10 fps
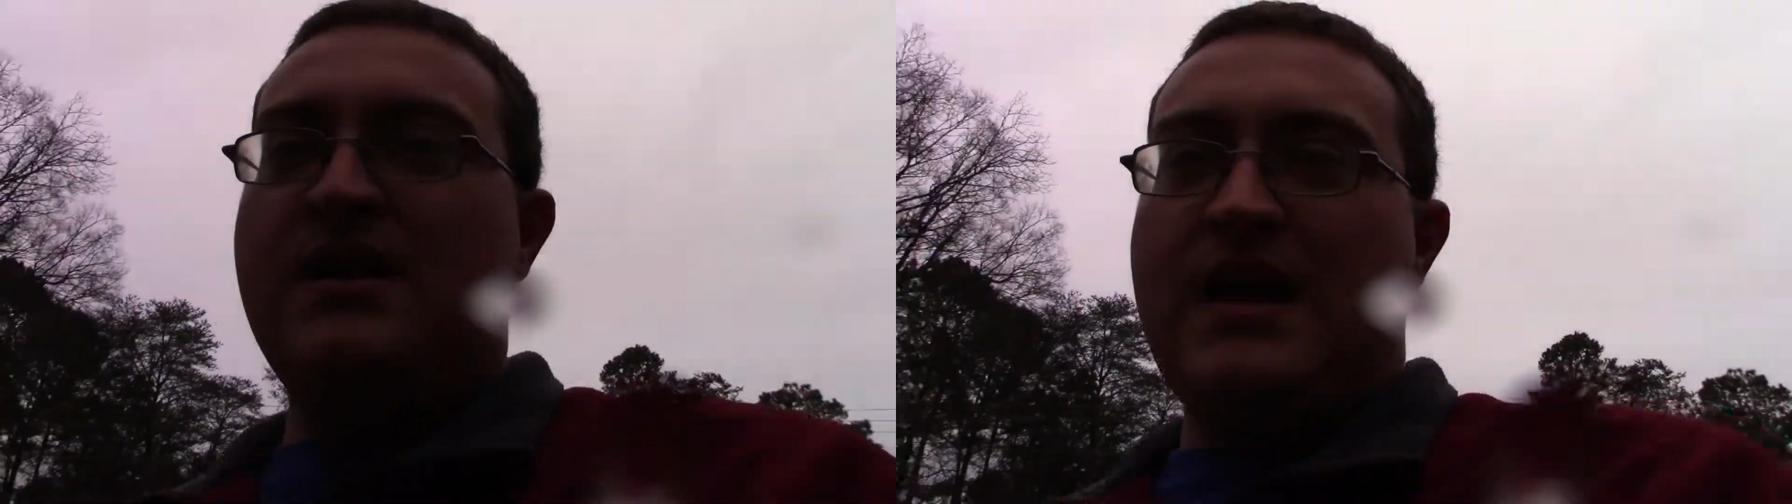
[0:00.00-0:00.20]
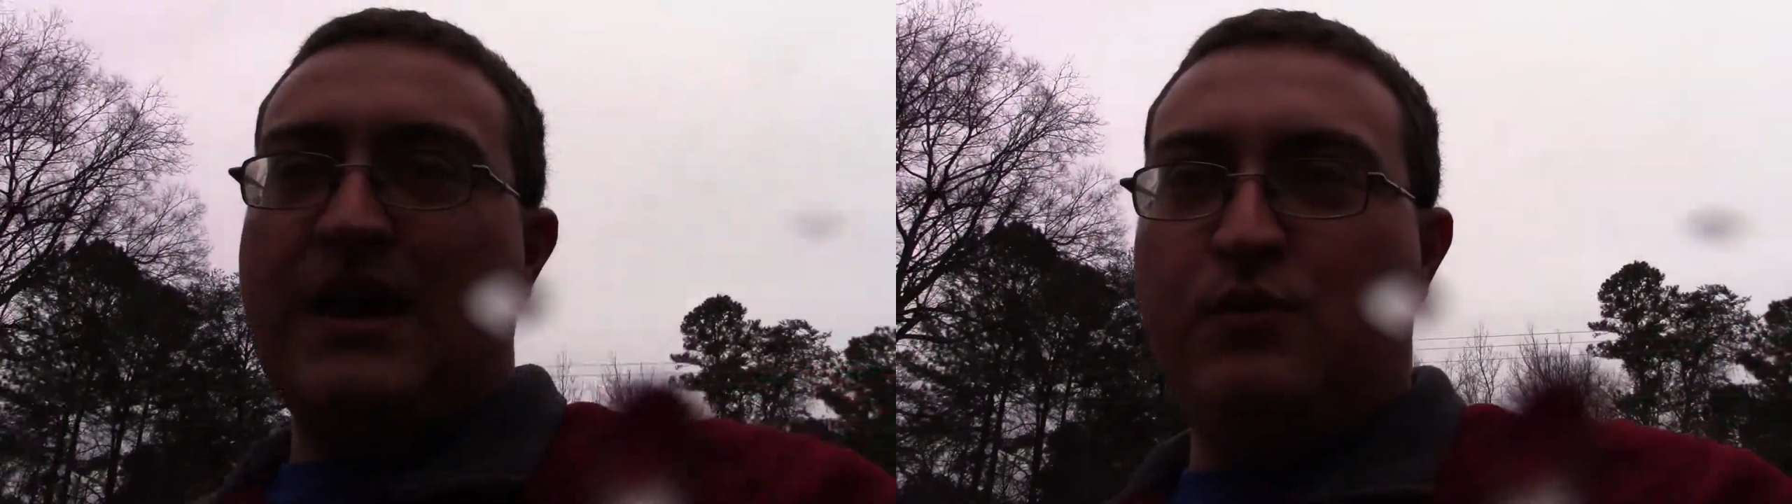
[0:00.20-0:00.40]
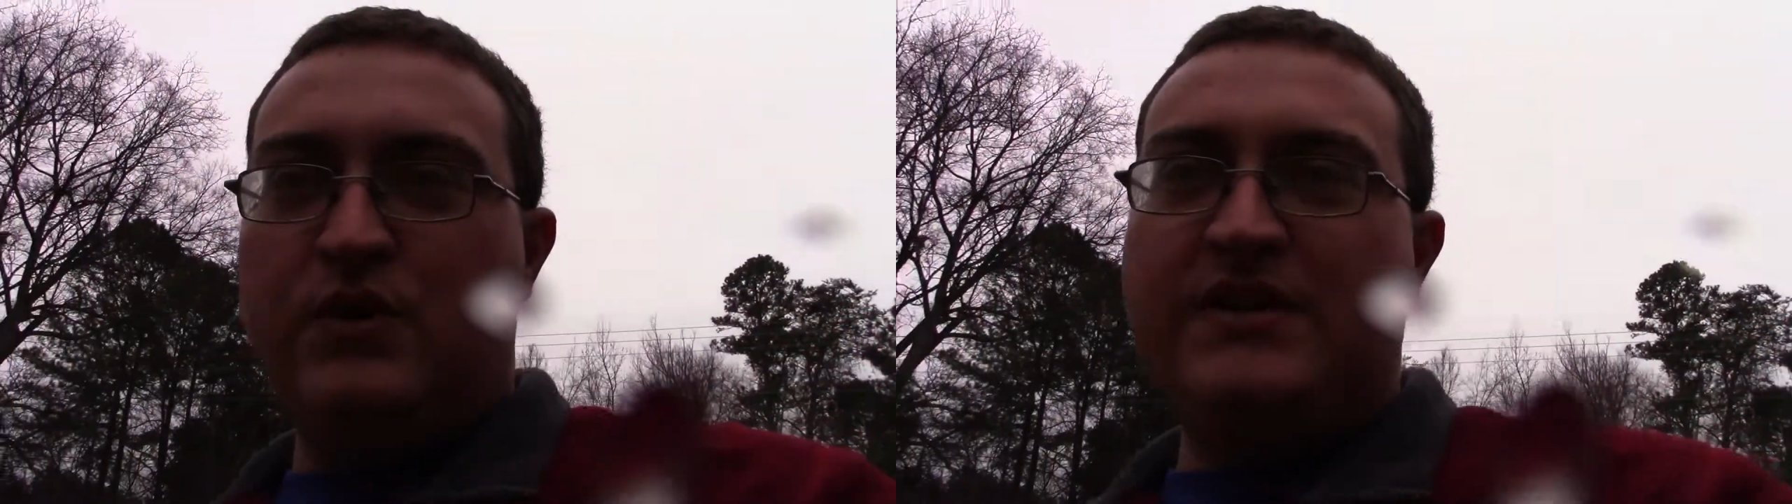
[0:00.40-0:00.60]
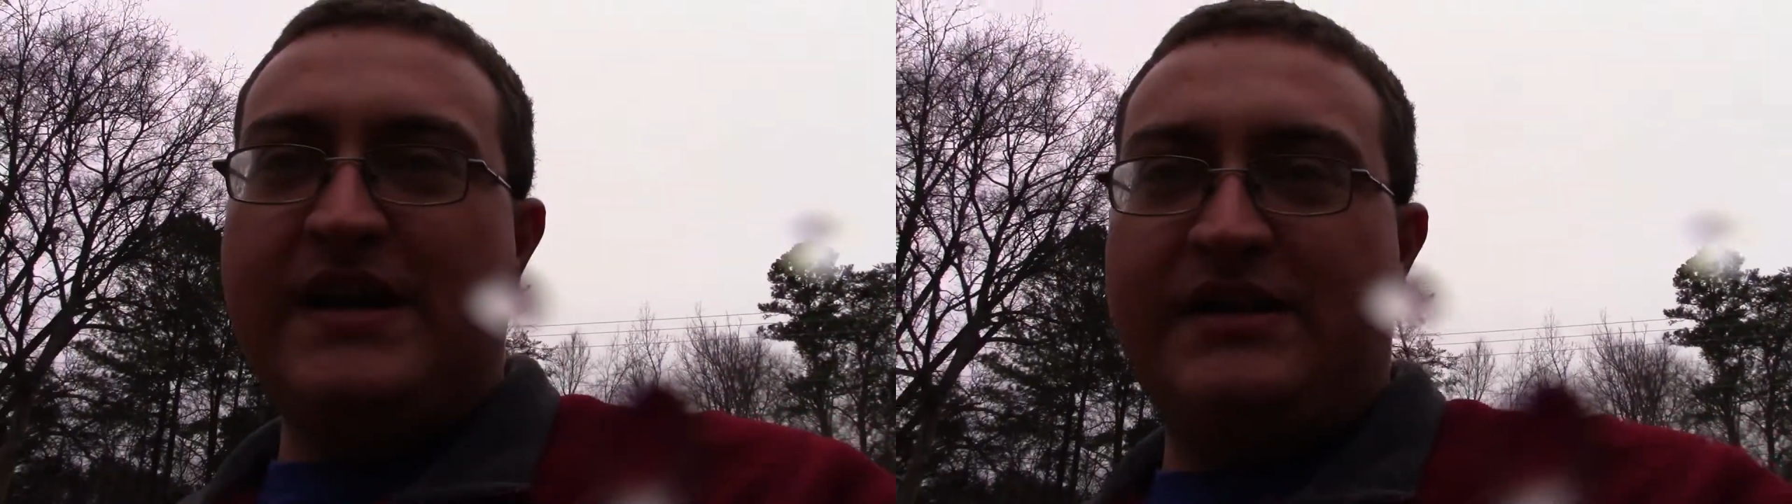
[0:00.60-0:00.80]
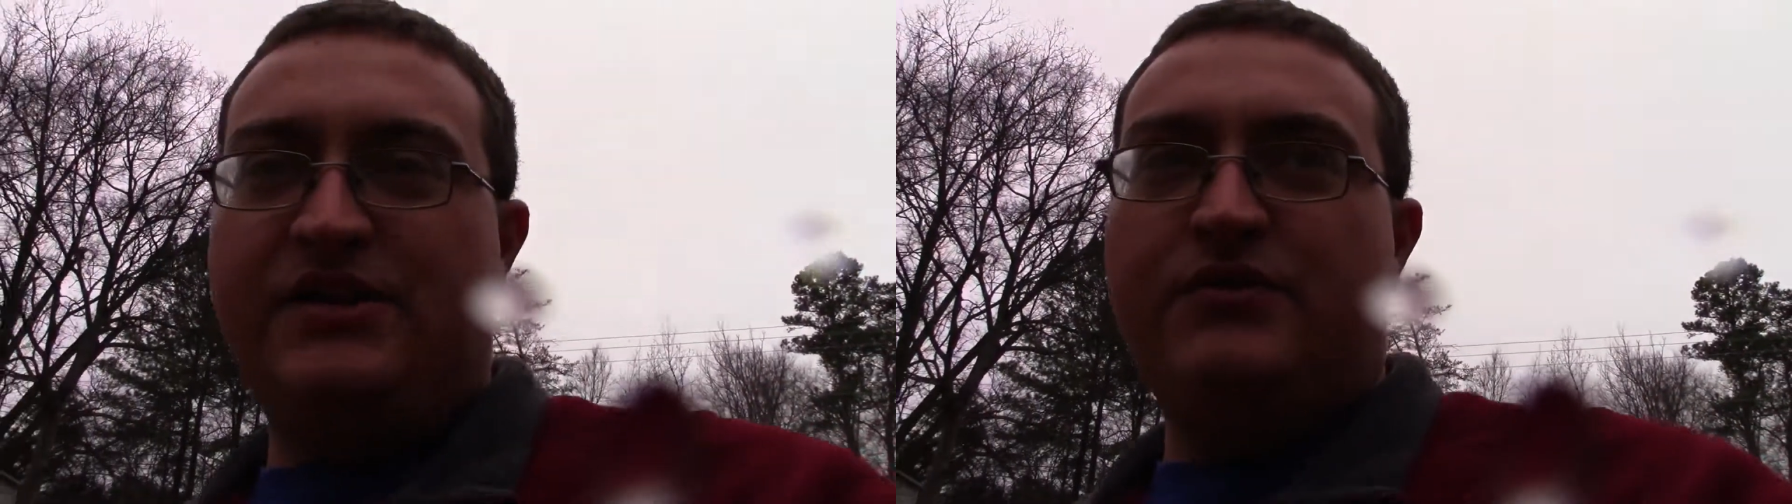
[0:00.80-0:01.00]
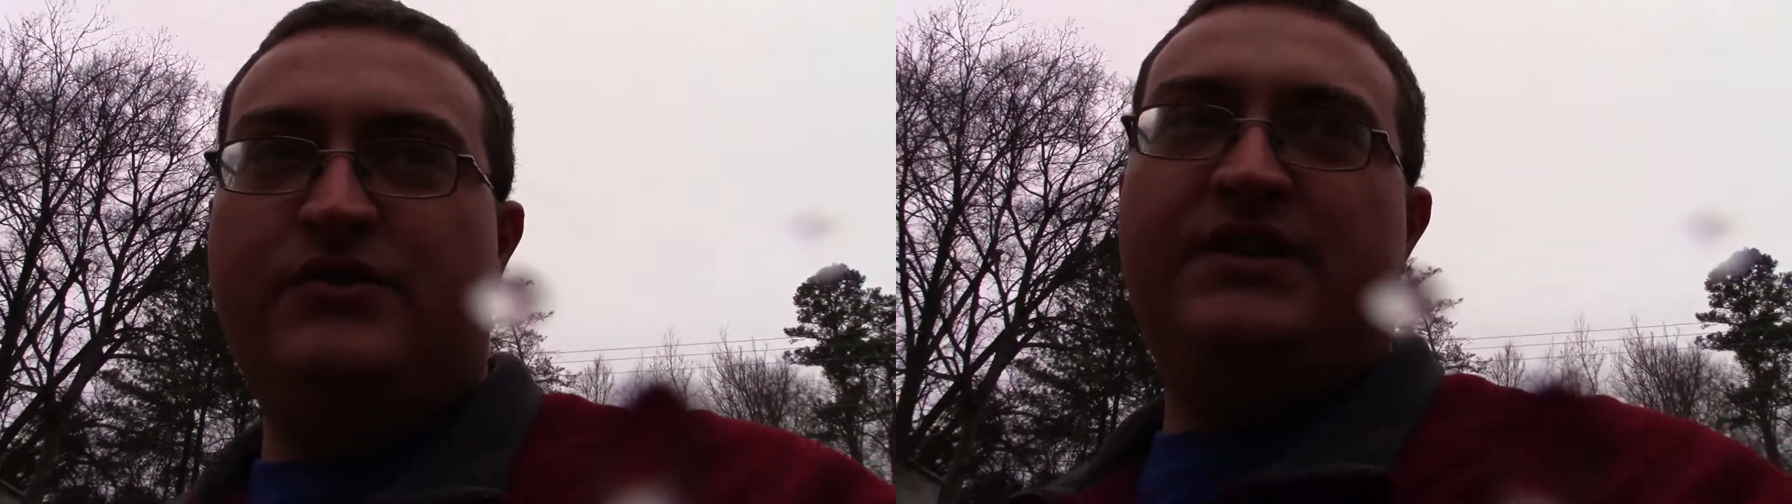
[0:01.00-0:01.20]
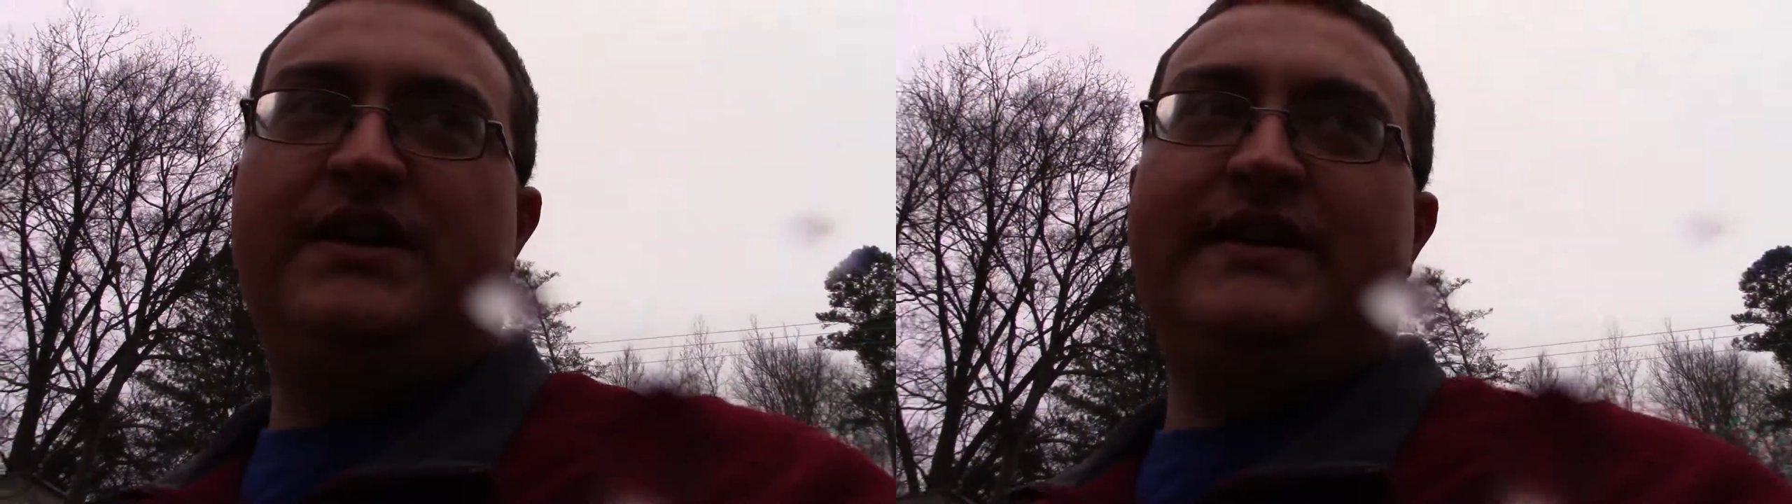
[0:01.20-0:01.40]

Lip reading: I would like to use it and